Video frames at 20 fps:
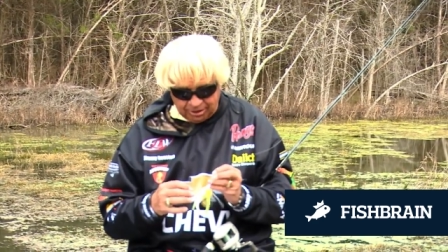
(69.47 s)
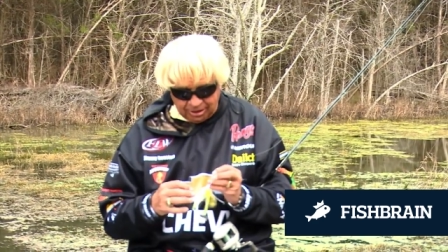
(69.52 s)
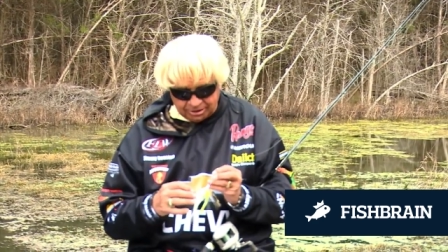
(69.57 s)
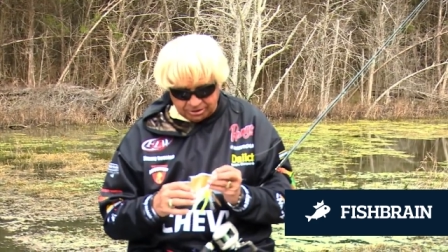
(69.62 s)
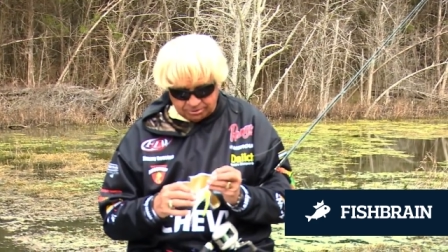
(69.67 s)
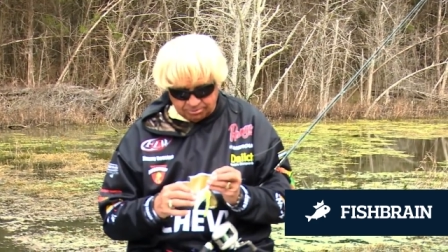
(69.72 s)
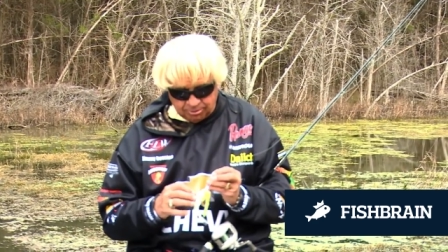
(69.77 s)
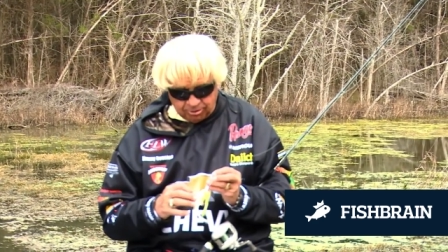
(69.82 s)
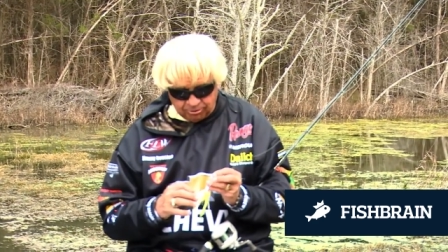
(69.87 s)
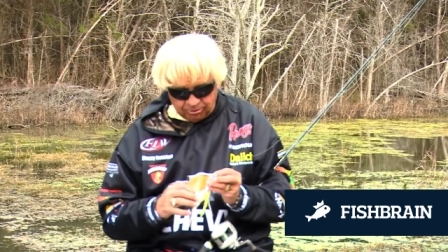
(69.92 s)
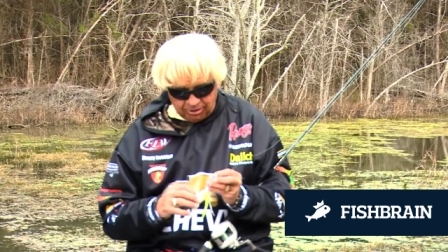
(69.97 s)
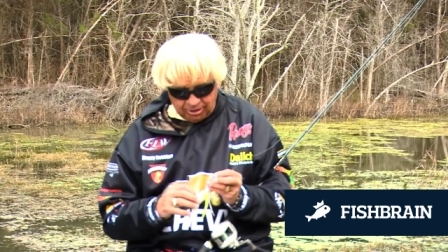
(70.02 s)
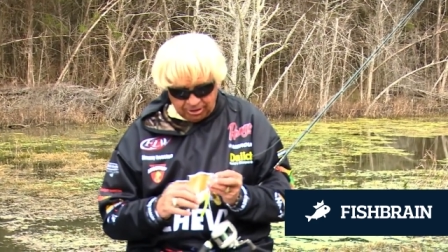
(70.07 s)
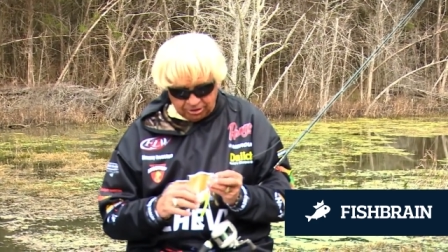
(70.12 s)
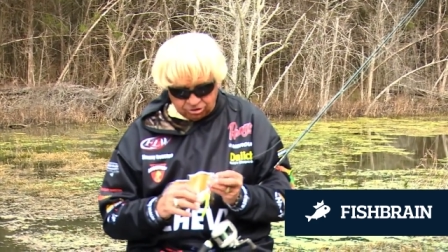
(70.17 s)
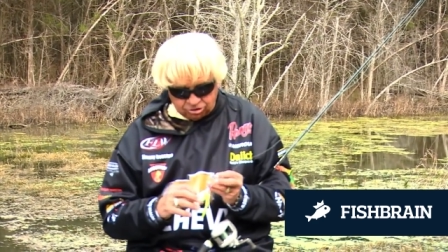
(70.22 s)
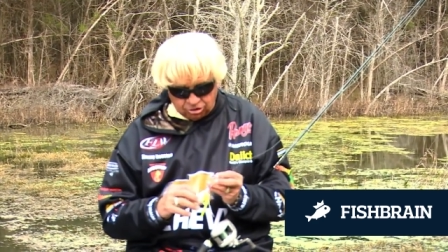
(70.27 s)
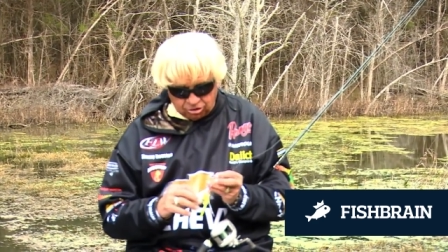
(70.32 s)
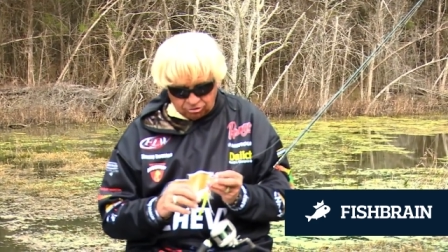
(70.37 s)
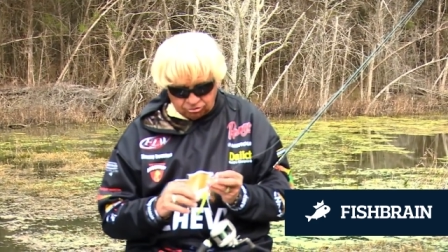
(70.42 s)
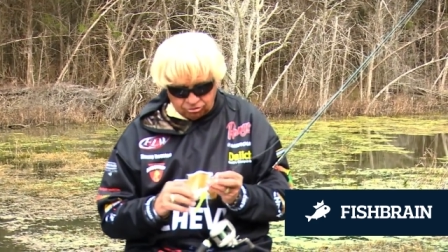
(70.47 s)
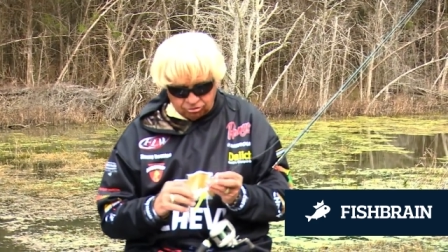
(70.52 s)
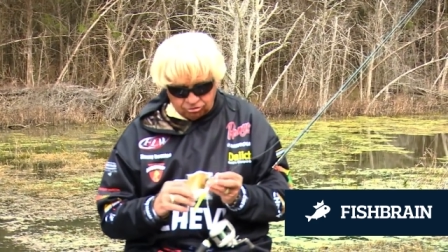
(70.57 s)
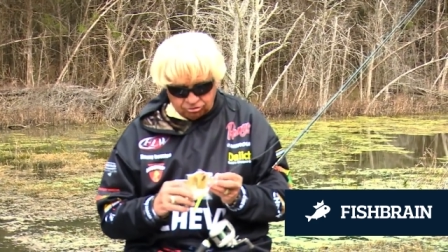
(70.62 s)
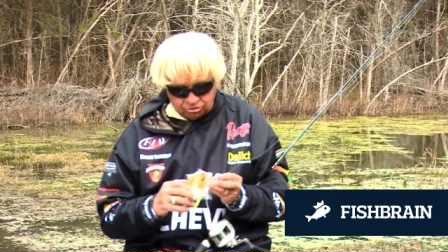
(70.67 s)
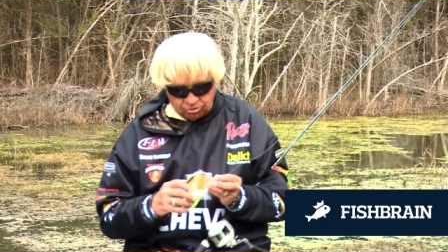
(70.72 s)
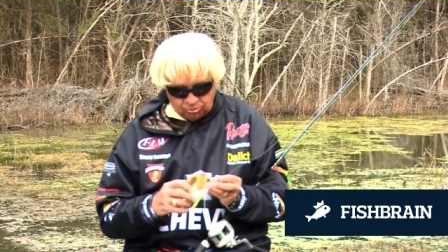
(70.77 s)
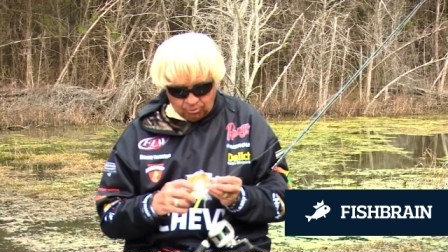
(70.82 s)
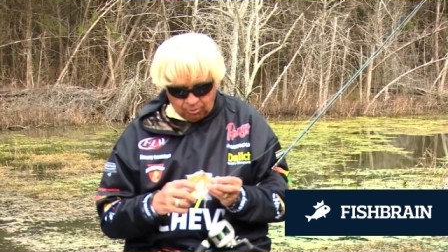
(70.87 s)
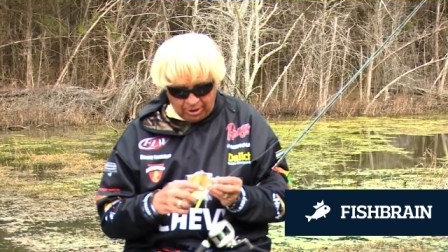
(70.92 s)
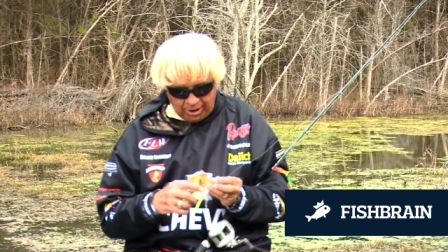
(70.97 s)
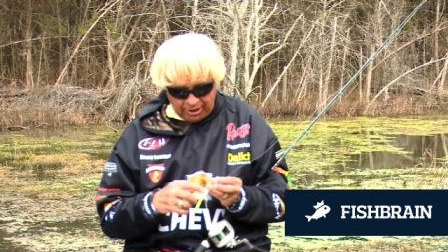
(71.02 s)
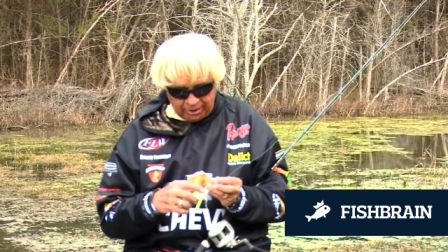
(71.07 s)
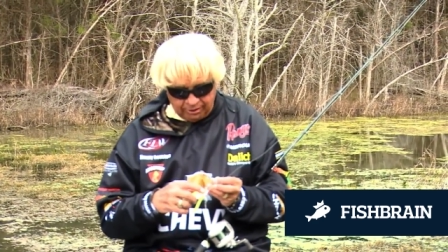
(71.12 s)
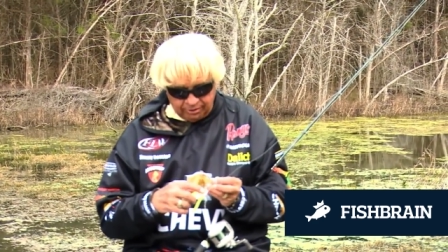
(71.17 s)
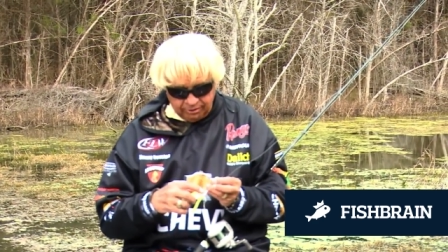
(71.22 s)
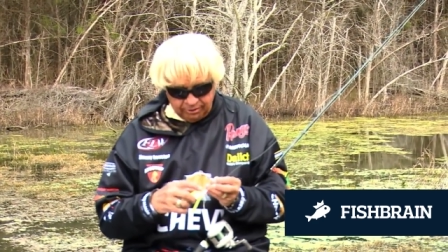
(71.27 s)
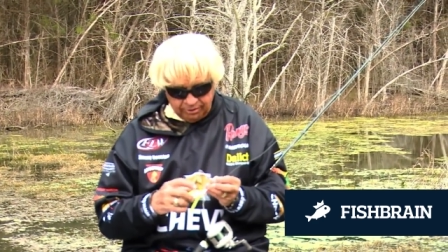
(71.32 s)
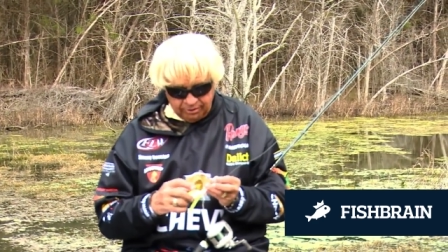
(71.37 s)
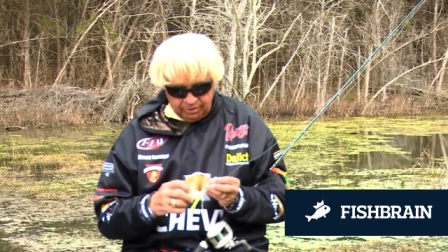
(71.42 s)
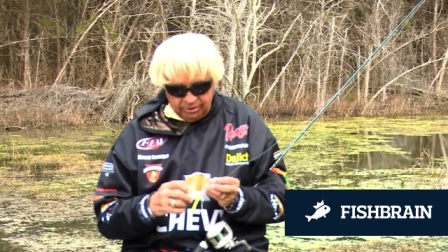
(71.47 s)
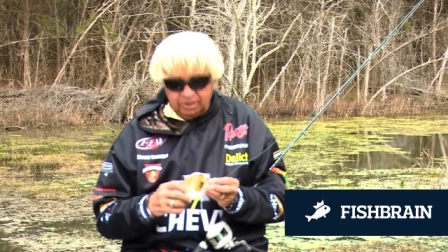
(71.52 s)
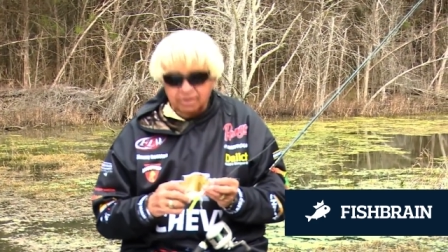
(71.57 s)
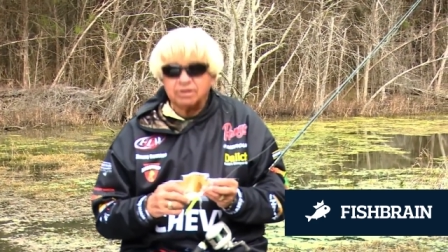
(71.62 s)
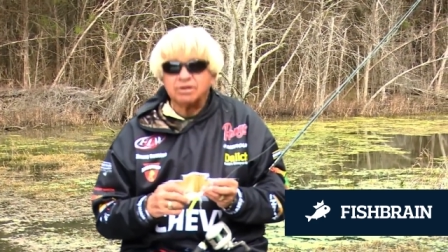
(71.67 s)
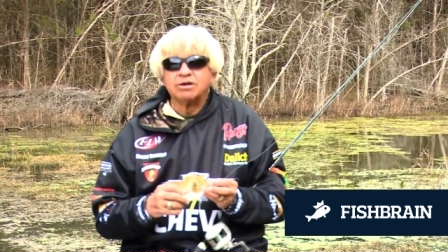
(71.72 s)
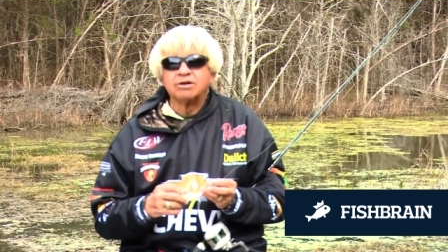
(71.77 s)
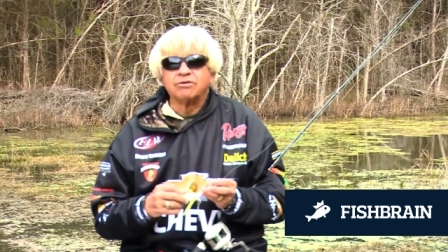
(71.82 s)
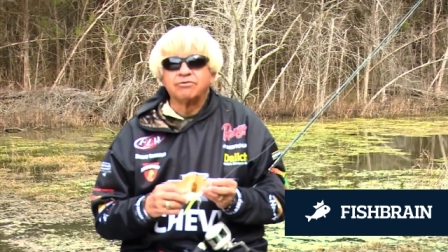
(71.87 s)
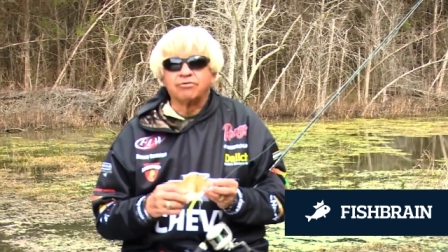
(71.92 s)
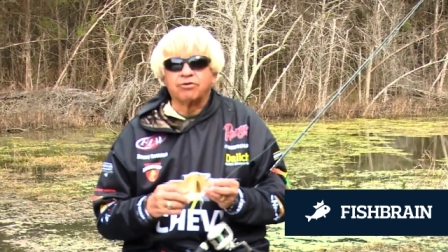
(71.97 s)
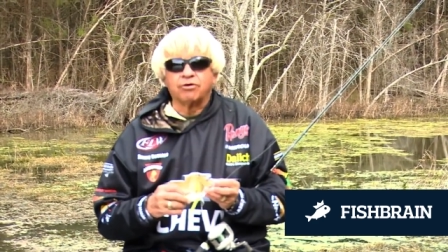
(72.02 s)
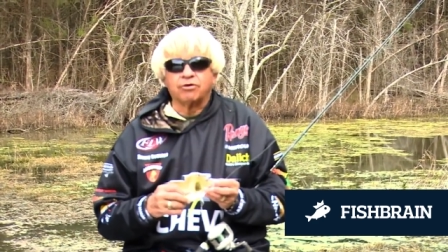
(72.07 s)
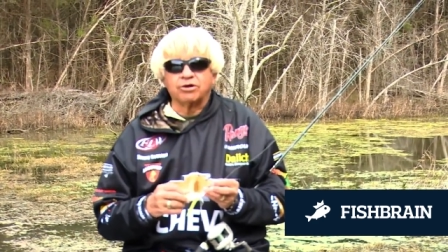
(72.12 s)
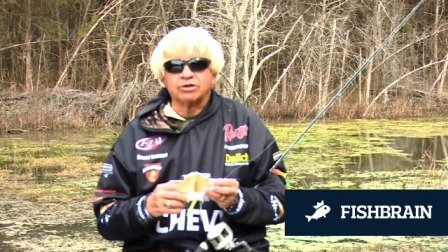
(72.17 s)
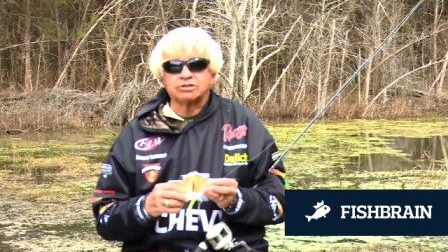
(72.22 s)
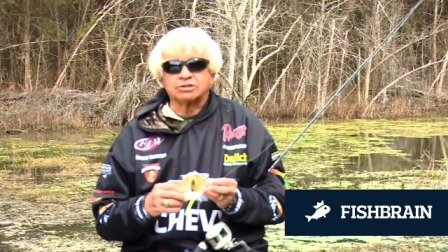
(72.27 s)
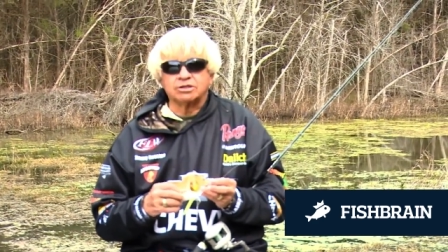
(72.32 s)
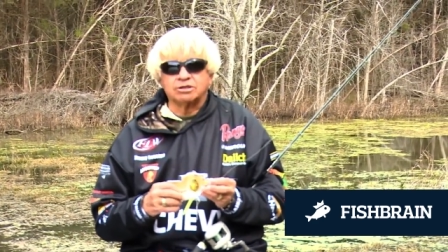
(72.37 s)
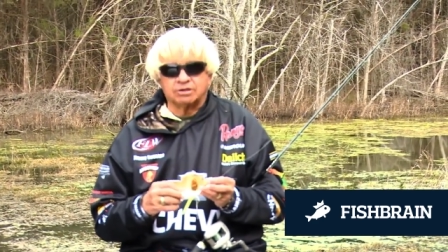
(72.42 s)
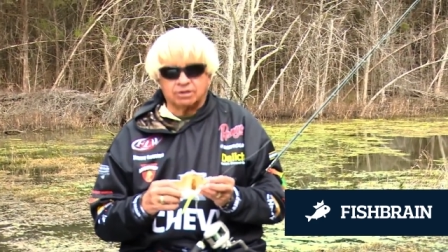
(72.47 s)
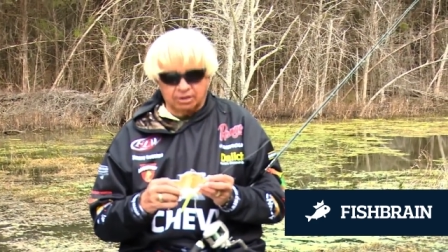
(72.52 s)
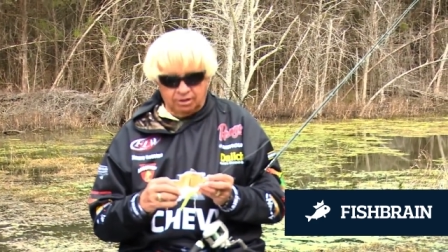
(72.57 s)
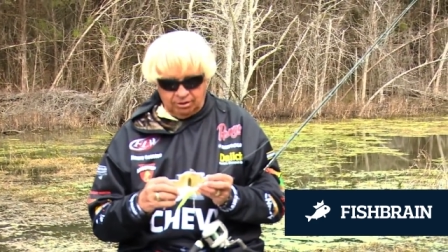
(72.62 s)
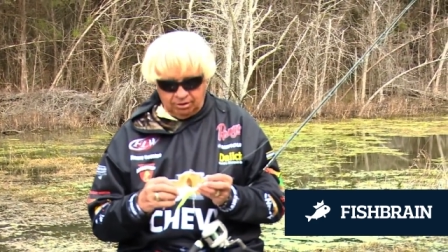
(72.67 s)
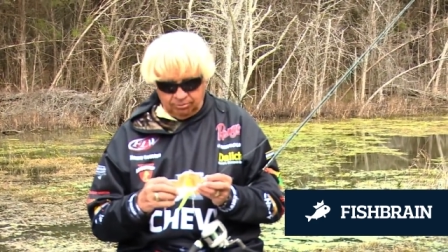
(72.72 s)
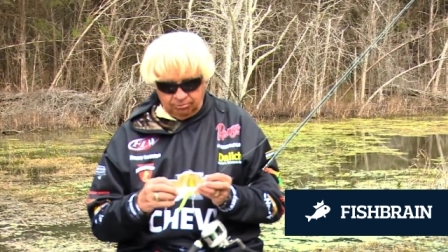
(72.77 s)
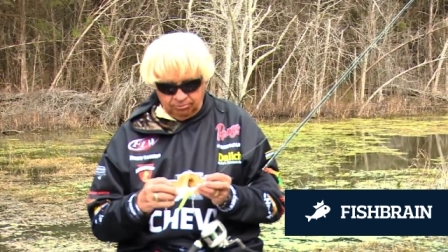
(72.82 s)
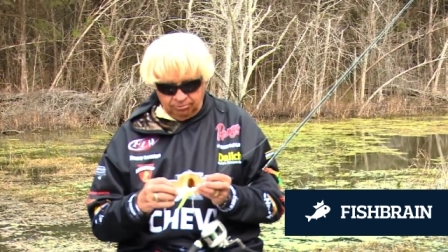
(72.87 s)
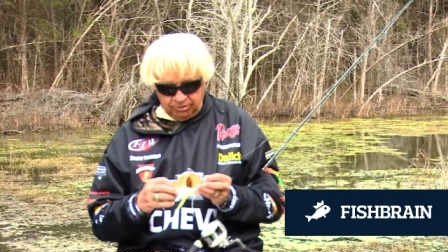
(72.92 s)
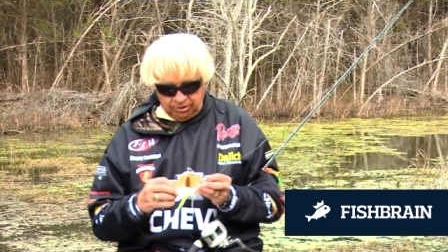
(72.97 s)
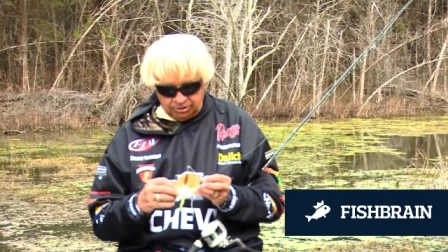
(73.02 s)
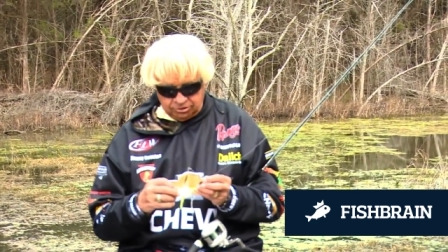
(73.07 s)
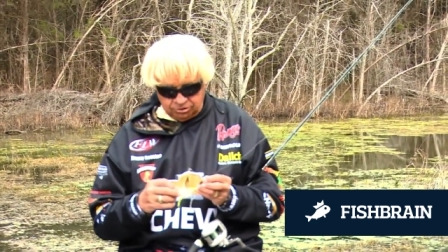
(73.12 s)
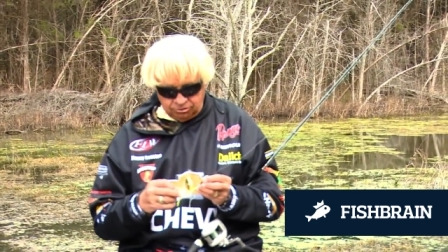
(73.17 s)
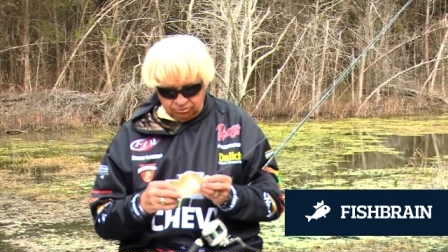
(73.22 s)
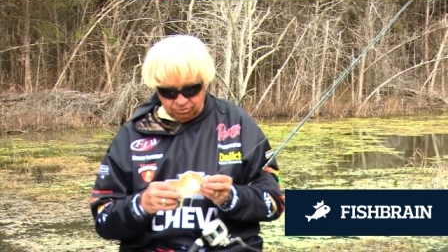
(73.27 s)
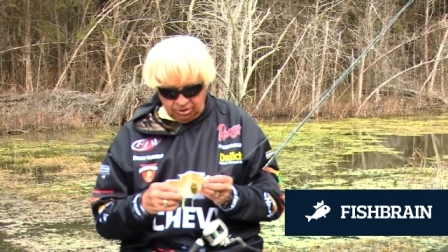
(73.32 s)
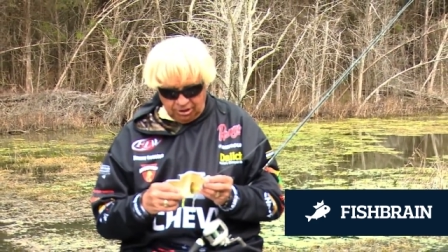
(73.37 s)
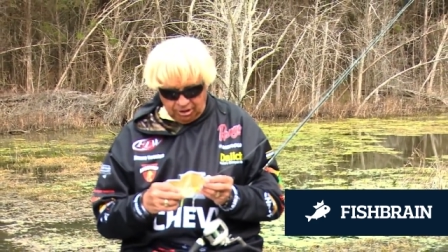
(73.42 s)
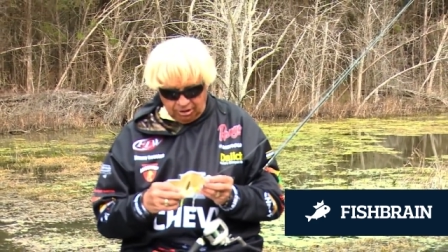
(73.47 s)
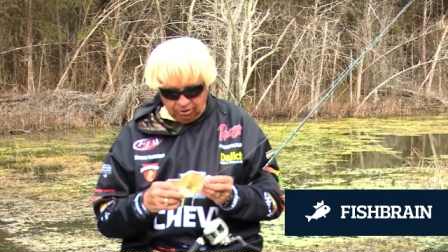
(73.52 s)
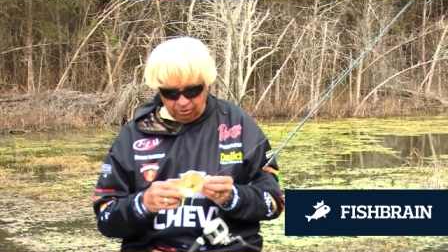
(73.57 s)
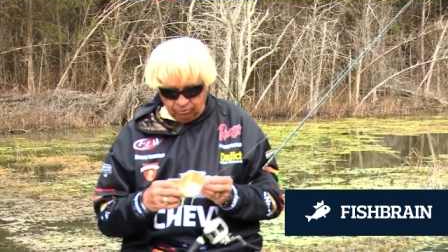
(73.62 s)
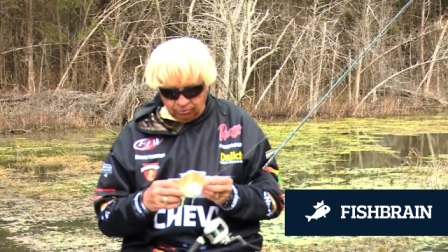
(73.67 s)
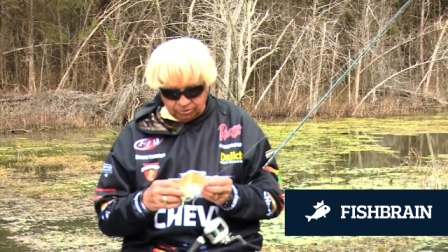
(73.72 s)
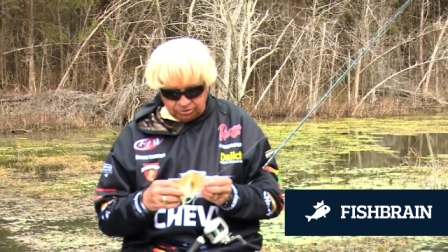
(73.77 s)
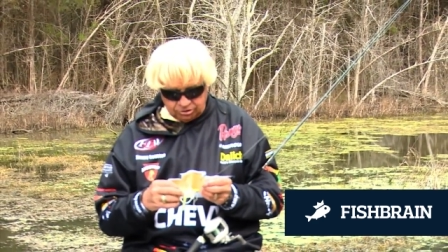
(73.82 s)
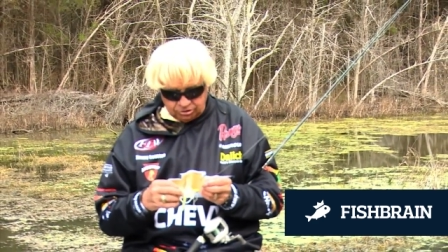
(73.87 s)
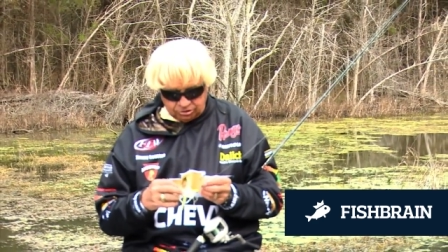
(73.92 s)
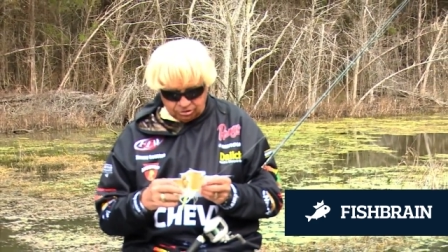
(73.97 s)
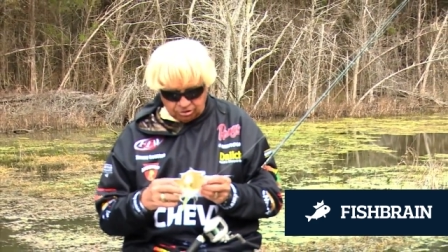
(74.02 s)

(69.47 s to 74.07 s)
catching them all today, chartreuse and white, fluorescent yellow, which is